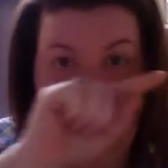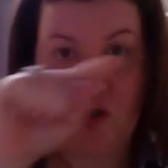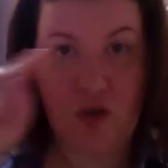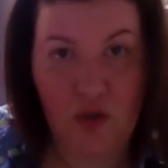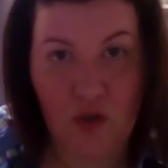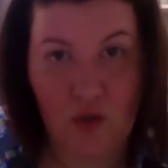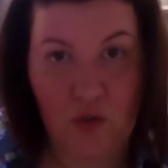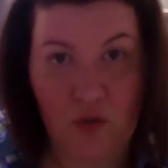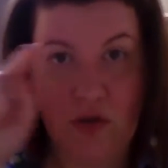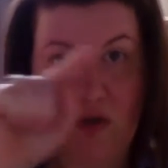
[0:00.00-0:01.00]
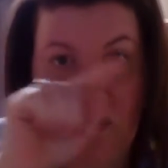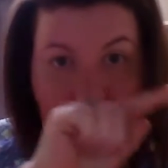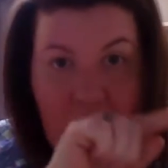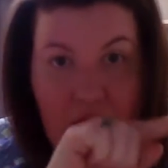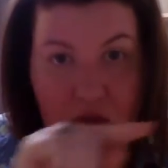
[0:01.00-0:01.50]
2,
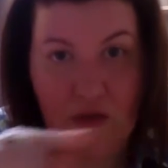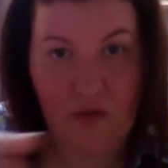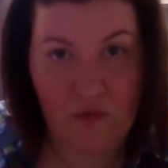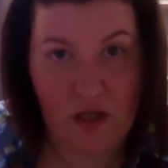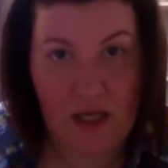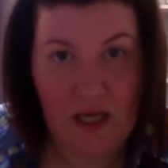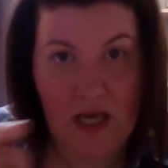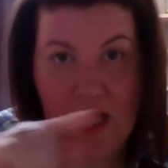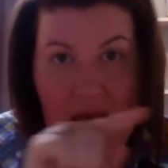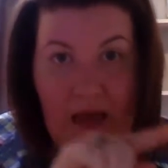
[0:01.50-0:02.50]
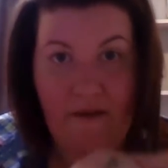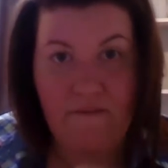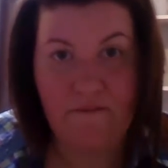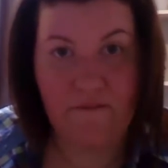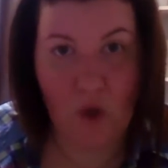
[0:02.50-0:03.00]
3,
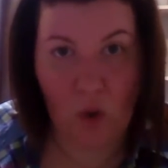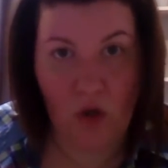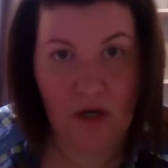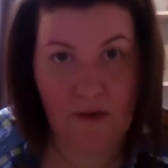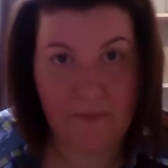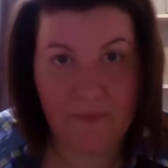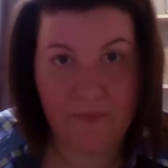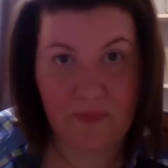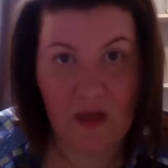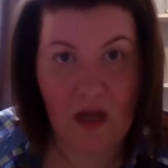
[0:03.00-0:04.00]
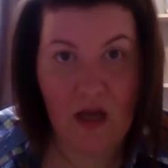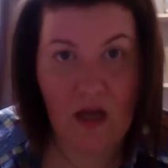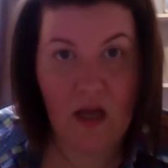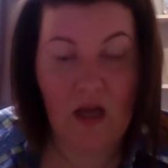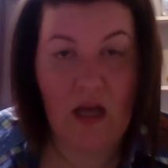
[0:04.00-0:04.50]
4,
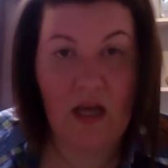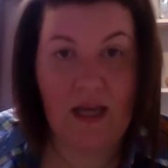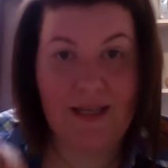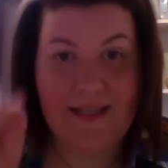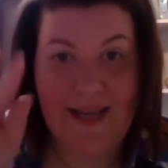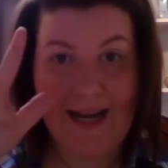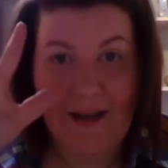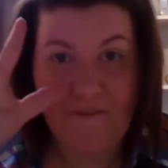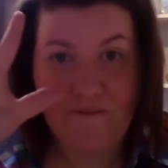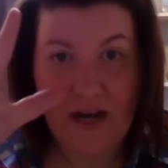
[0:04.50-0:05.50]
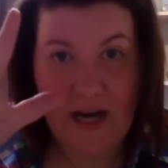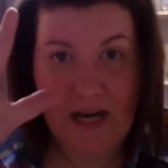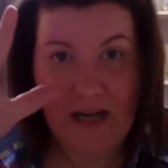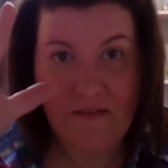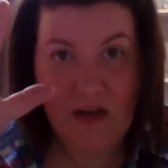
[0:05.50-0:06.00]
containing
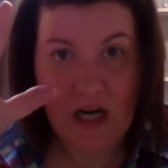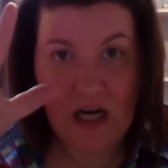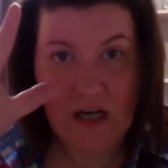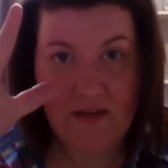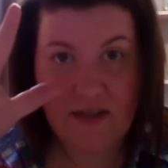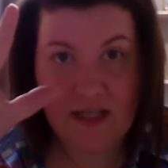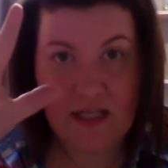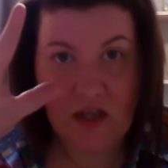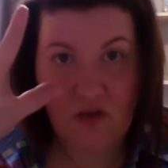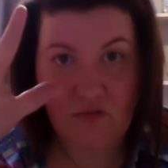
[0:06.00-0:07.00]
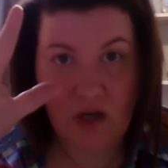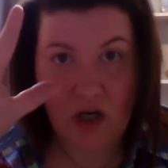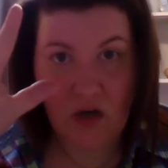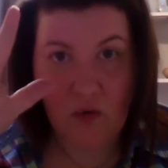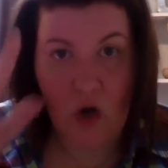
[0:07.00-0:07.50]
5 cards in each
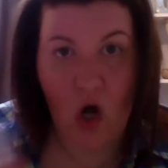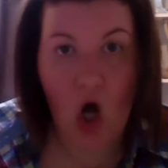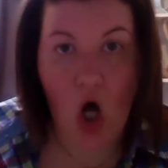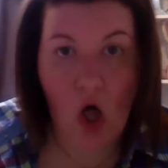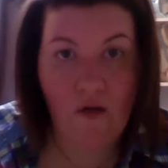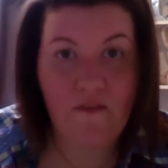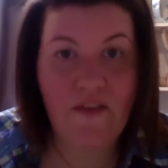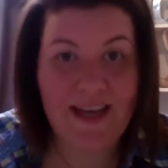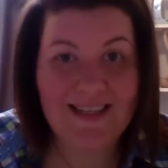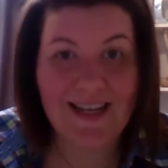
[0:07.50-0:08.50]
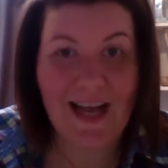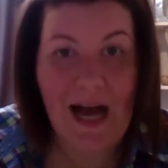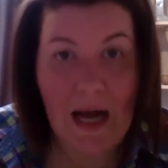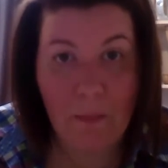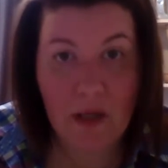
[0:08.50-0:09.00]
row, all facing
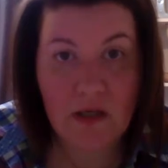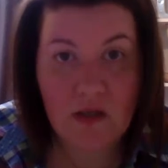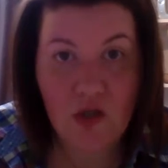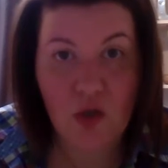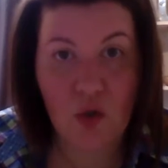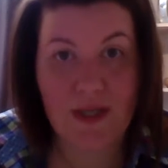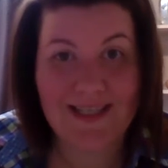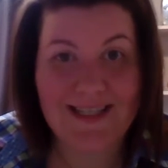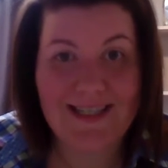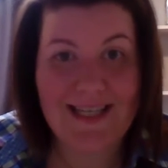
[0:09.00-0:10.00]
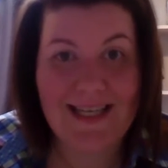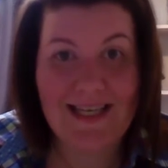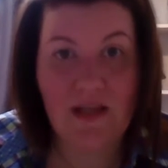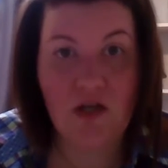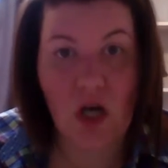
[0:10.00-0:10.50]
up so you can see
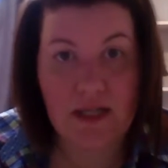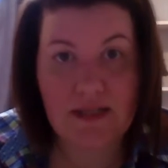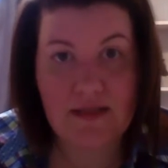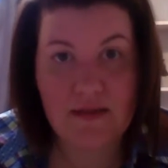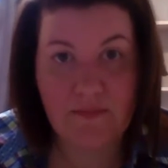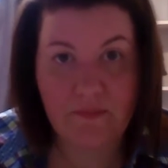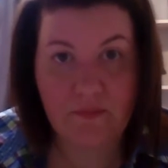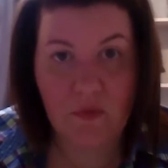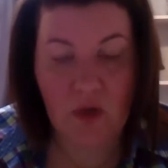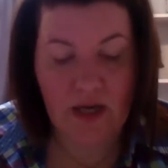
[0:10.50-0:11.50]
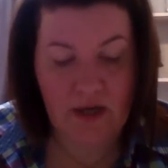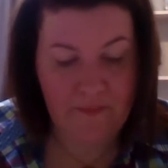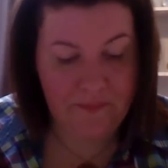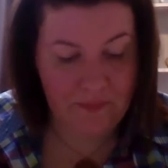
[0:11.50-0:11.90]
the dots, okay?